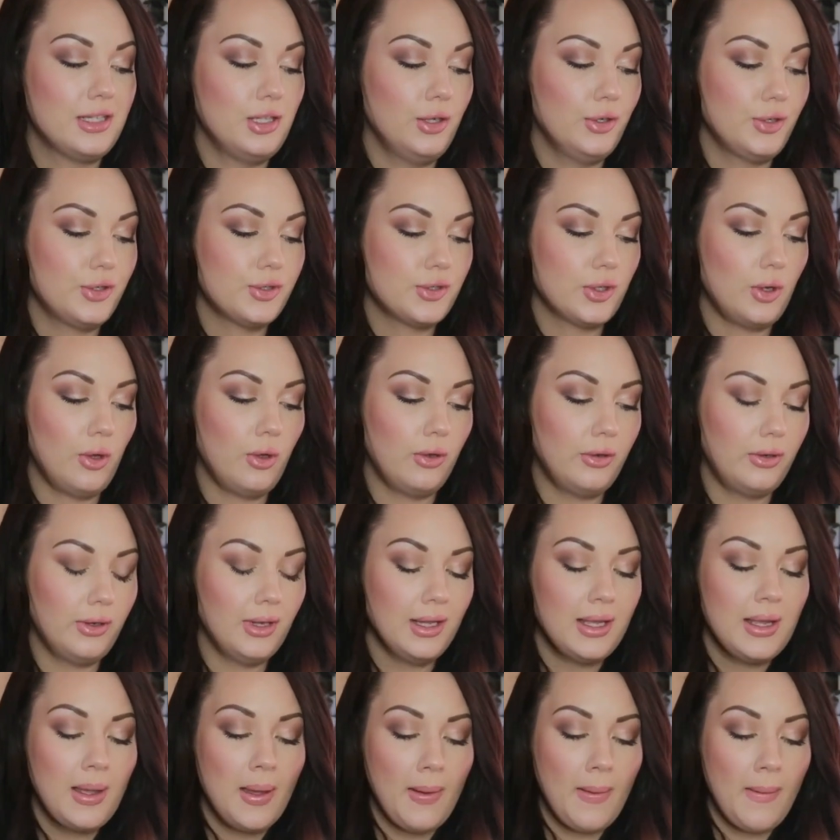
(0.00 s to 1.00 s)
looks on.
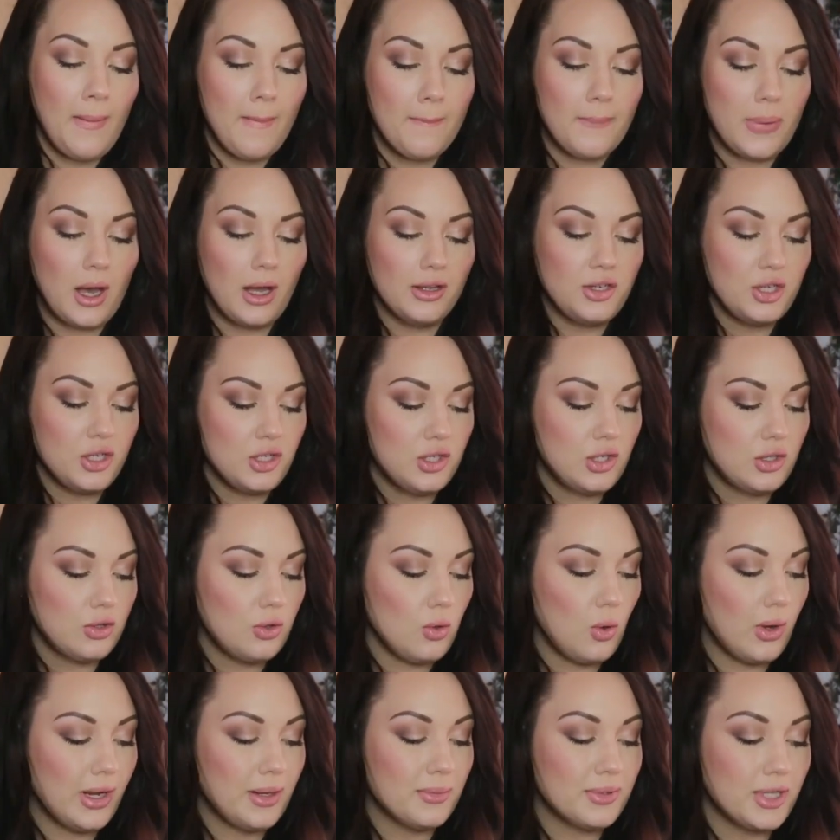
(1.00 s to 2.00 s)
But I just
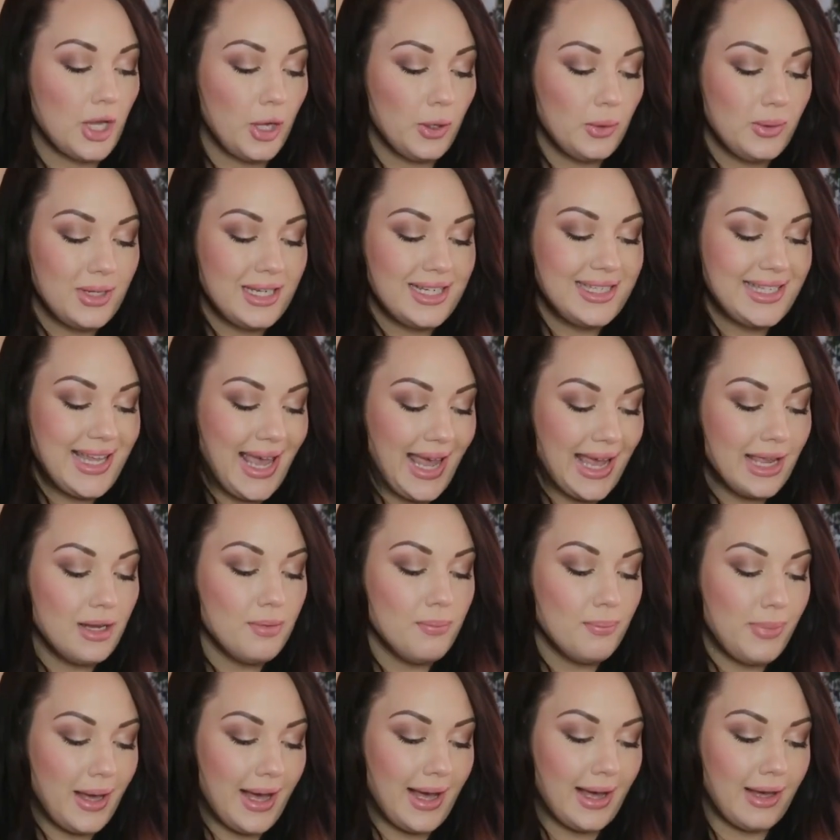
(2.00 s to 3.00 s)
thought it was only
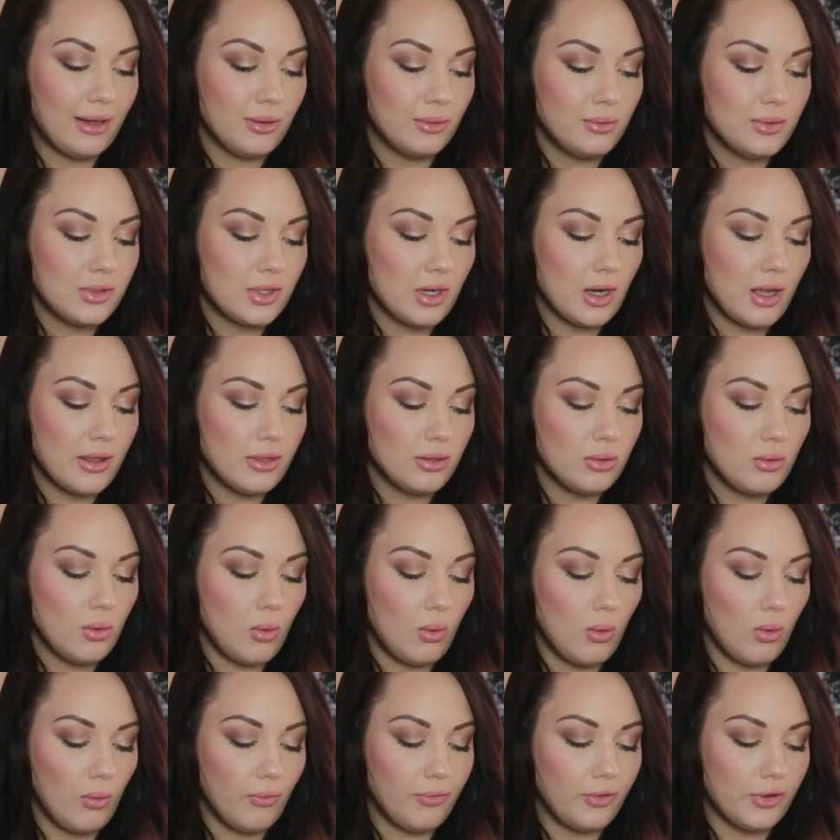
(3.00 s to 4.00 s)
£10, and I
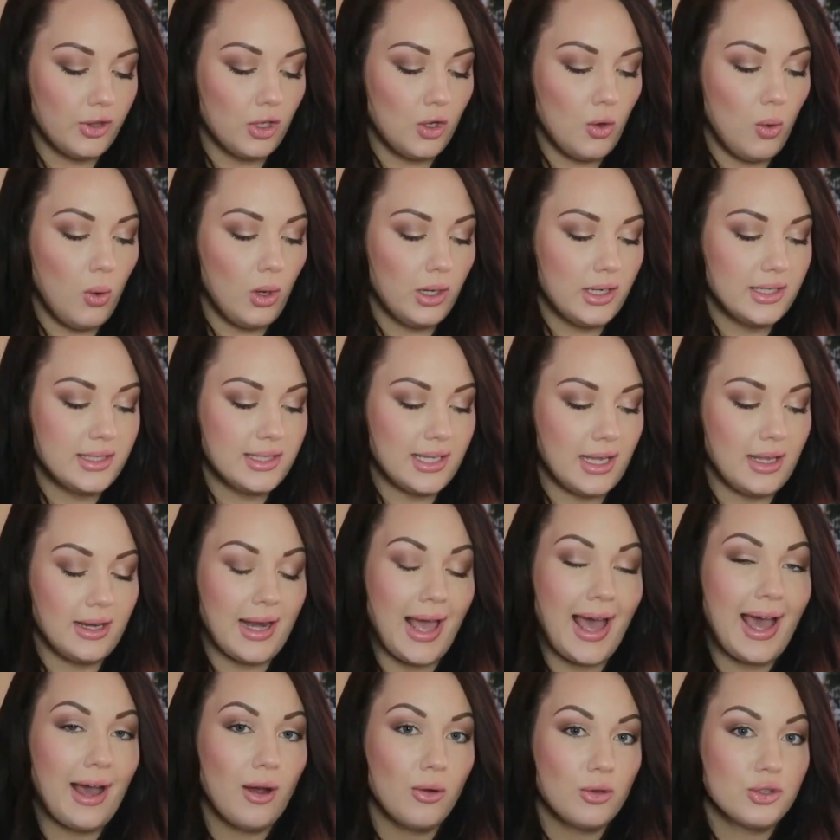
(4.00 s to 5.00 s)
thought for the quality and
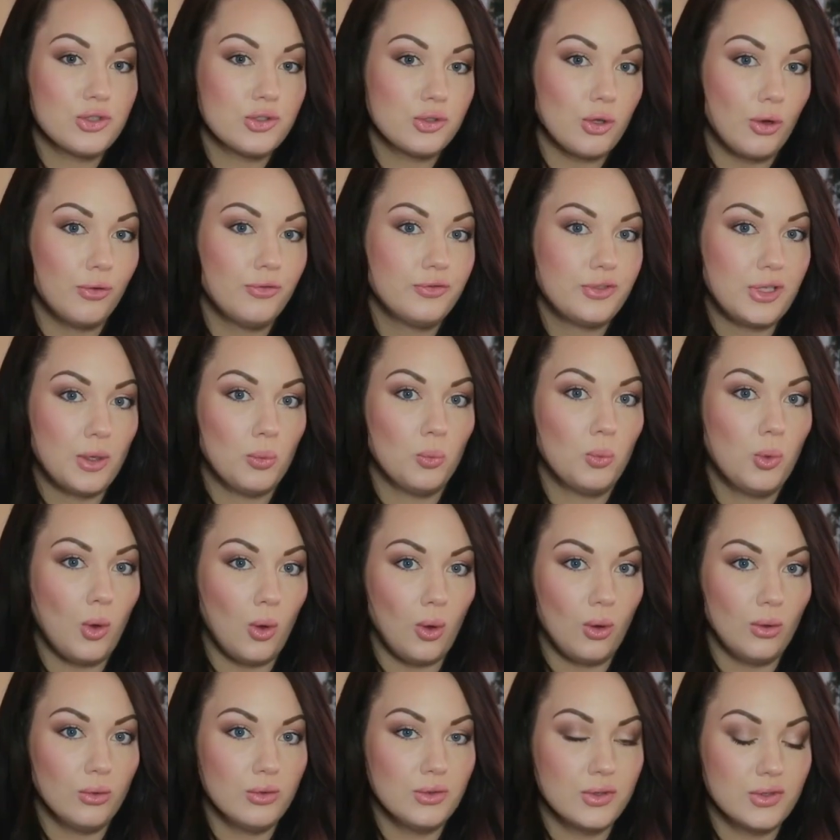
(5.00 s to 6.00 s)
how soft it
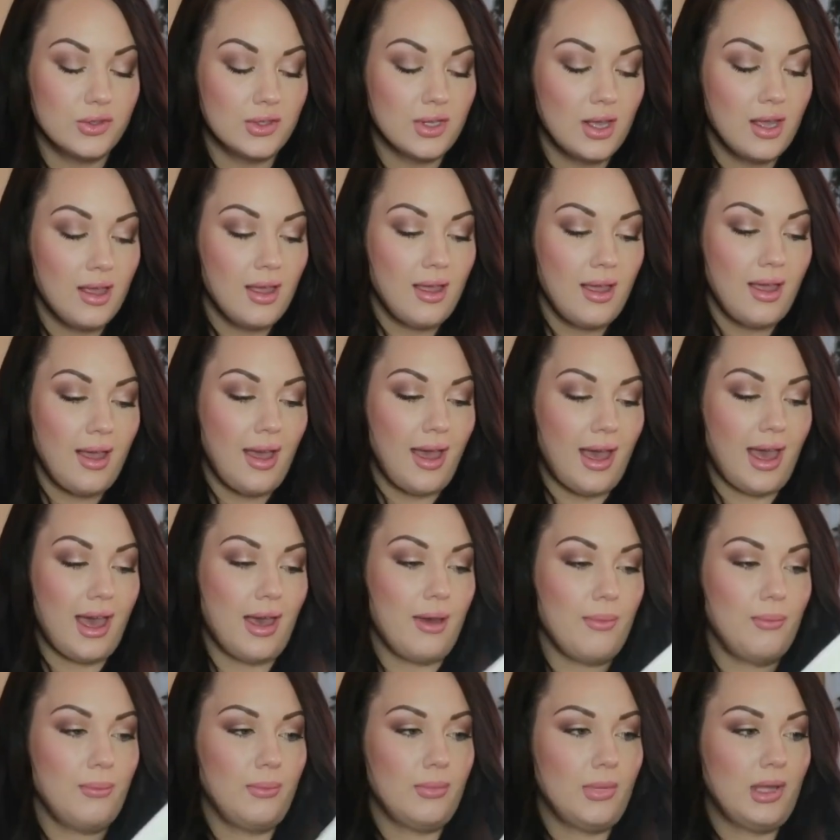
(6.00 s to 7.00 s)
was
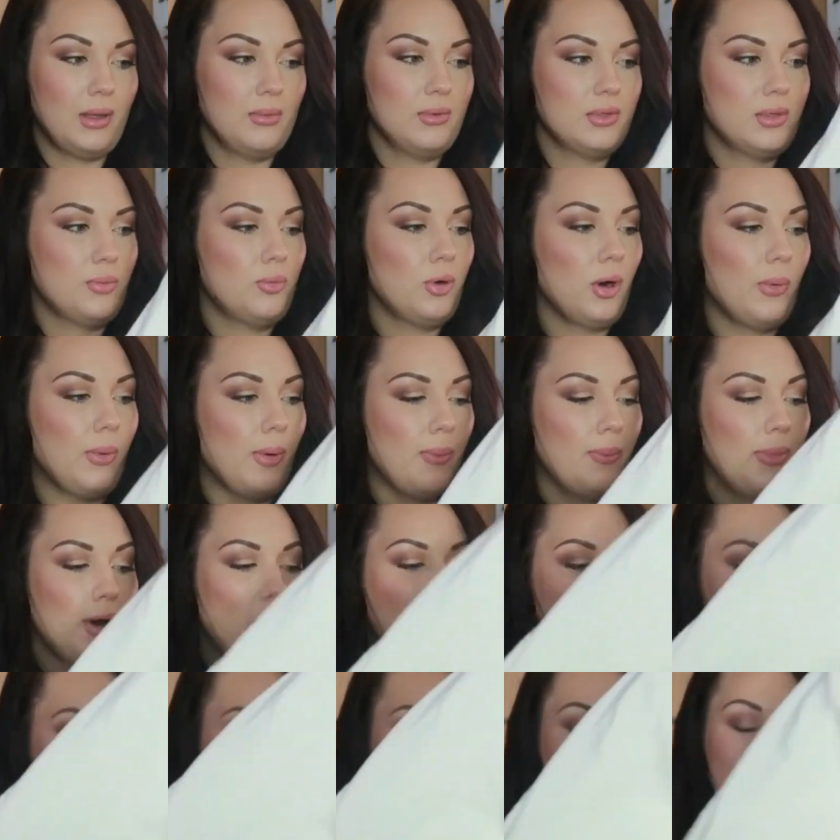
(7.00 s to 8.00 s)
was a proper
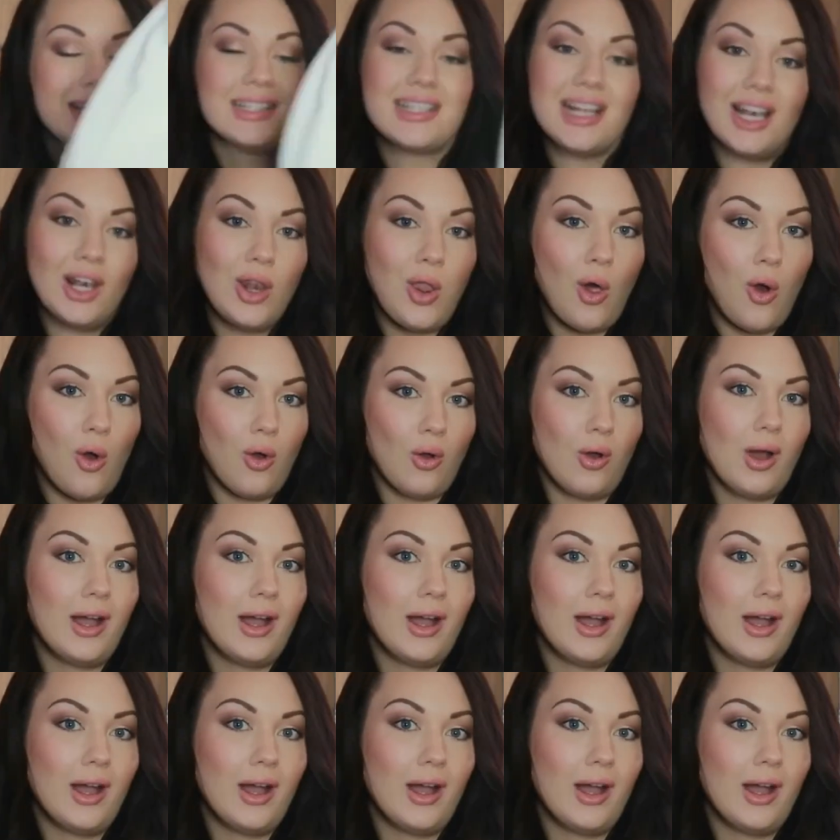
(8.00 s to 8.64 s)
bargain, and it's long.